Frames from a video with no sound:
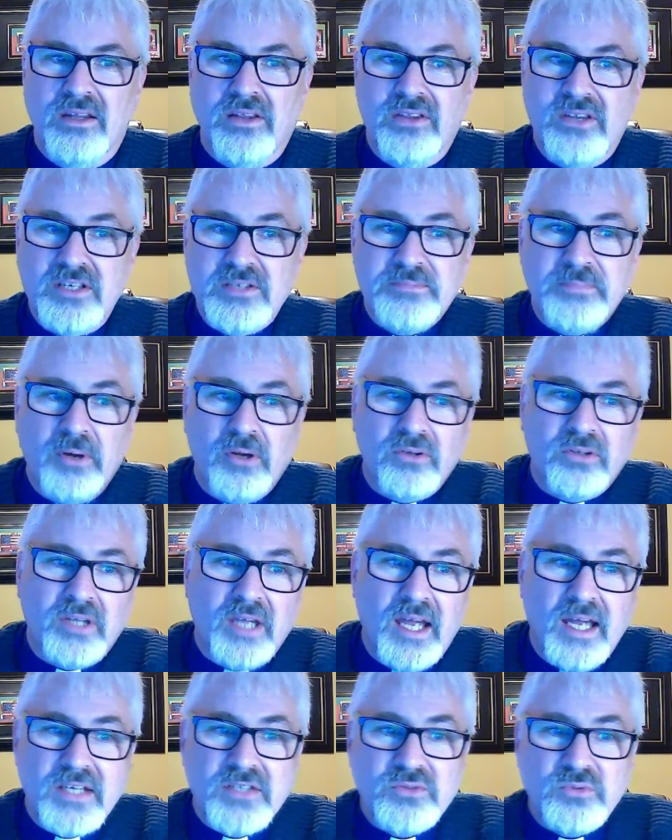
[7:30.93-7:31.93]
This
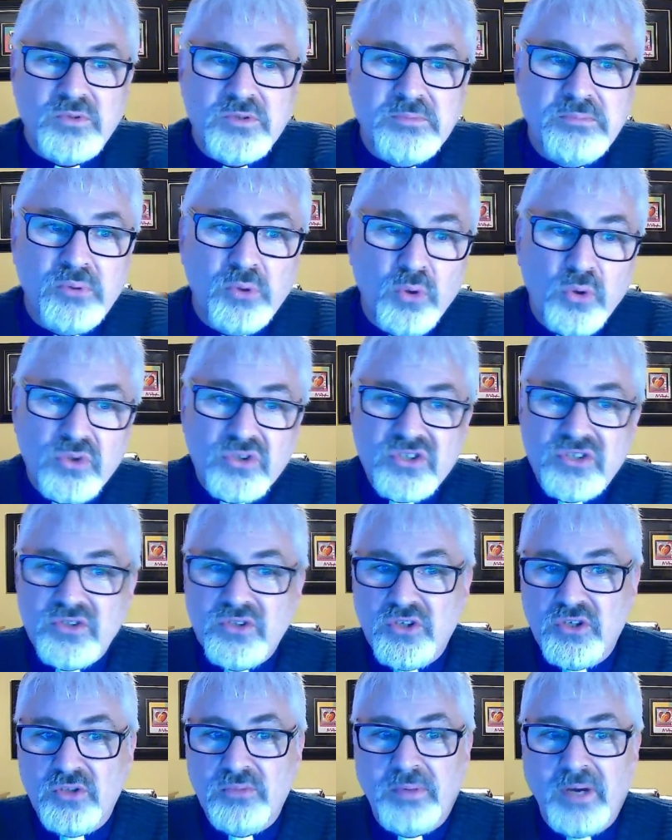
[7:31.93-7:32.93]
podcast was brought to
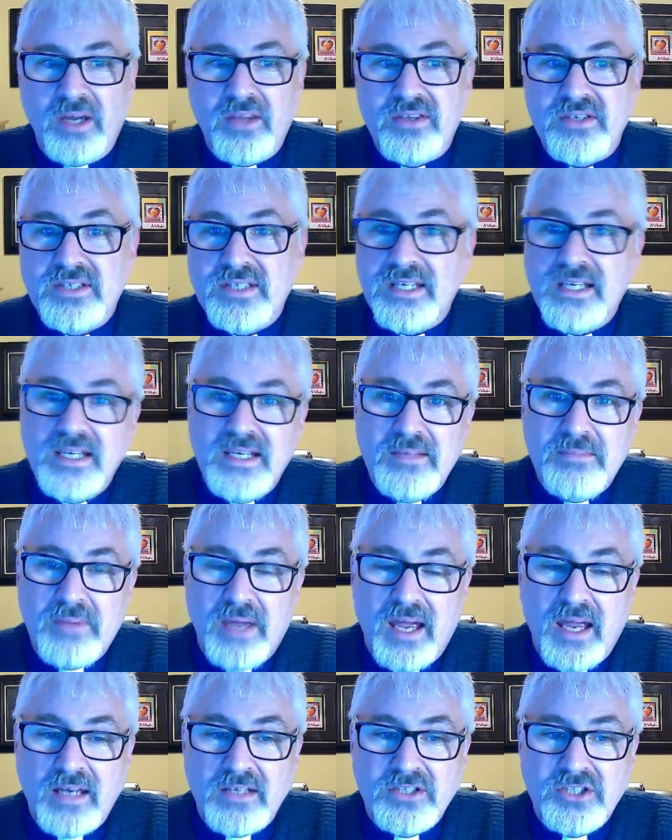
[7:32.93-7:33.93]
you by the team
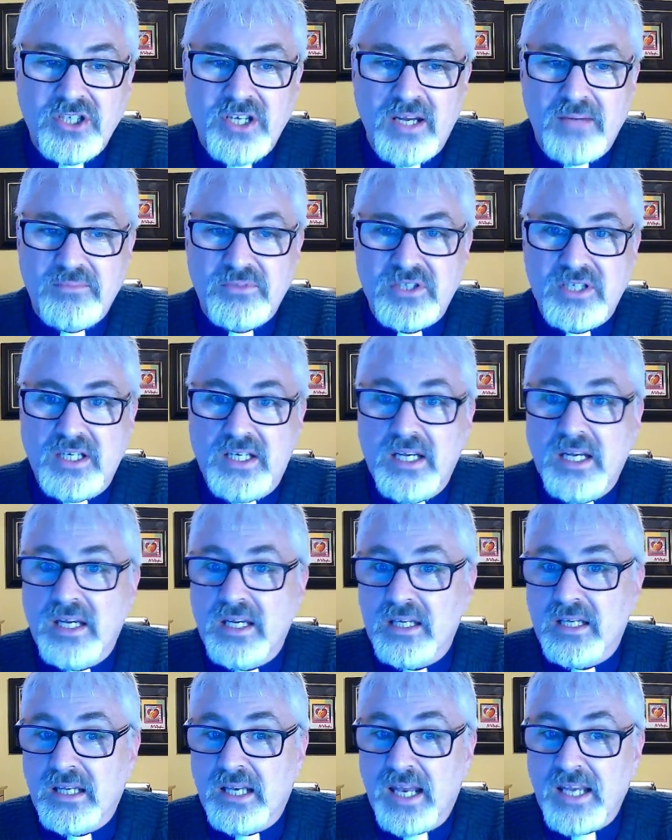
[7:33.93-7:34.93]
at GMC,
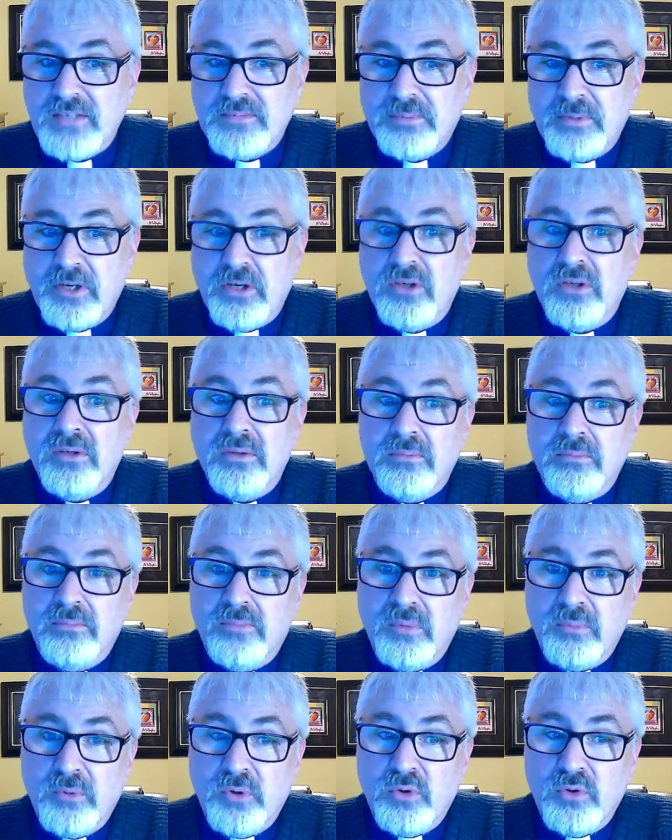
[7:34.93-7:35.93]
Gillespie
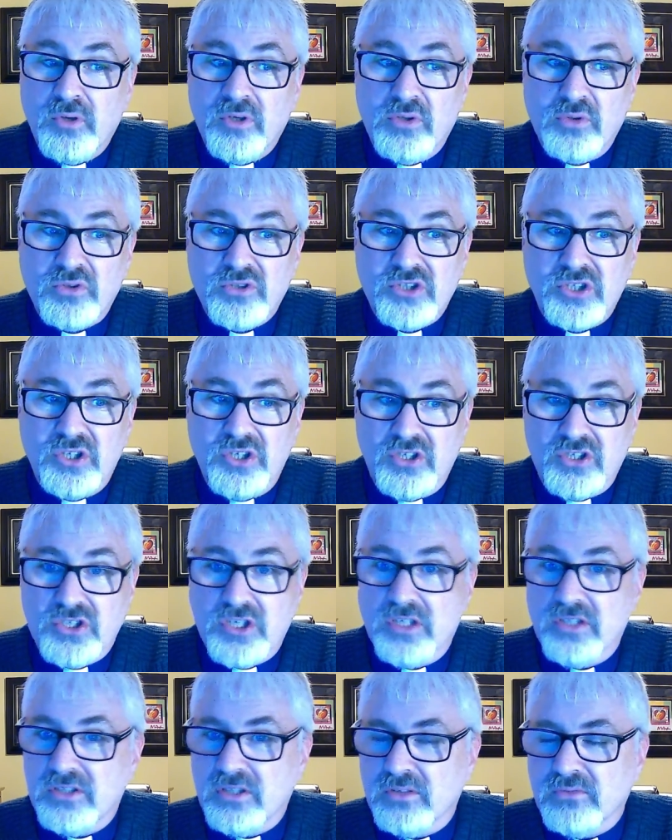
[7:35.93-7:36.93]
Memorial Church,
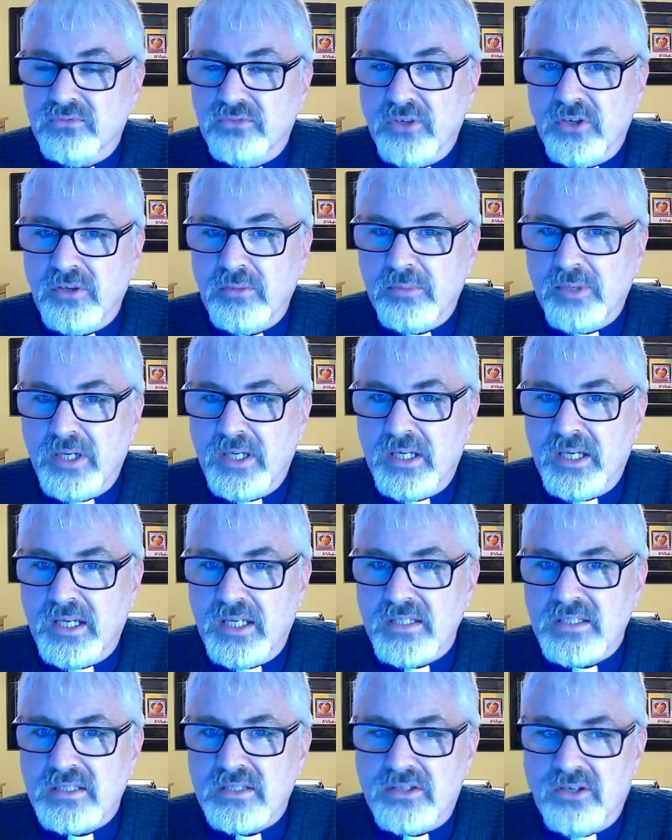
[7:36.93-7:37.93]
Dunfermline
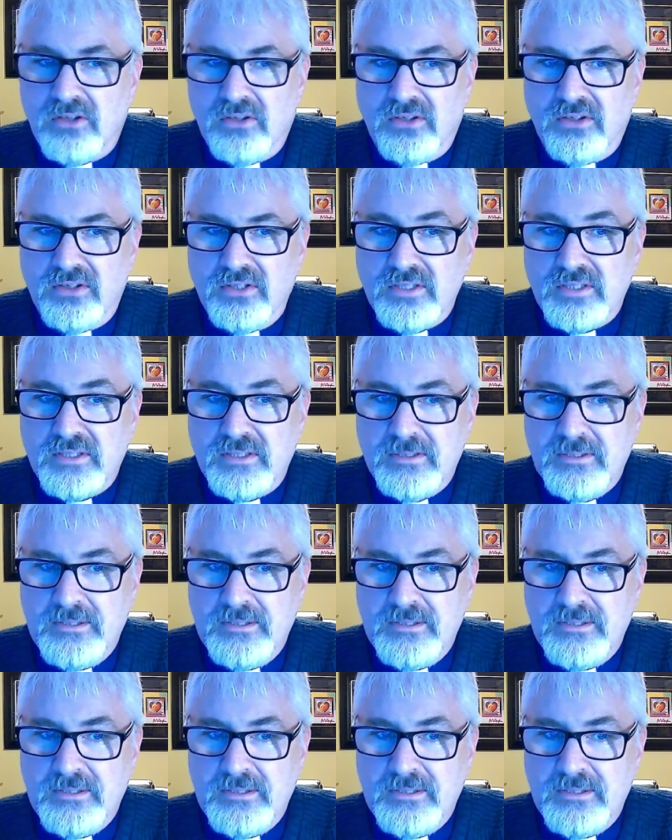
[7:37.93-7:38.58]
in Scotland.